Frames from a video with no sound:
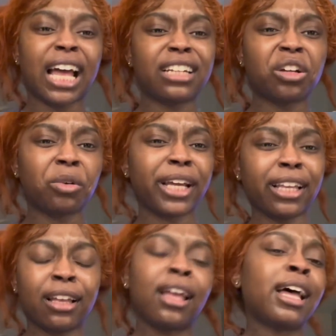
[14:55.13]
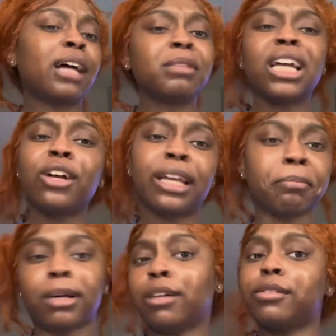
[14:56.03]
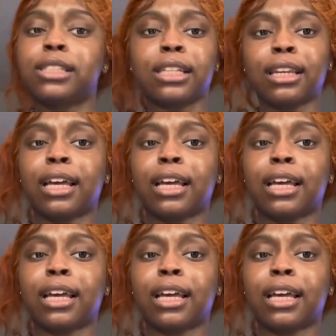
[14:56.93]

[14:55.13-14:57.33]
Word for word: I know I ain't, I'm not I ain't posting